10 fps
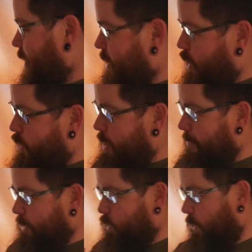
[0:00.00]
I could go in
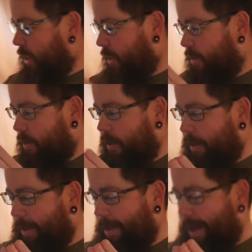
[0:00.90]
between
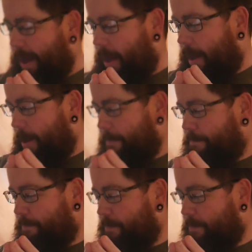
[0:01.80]
the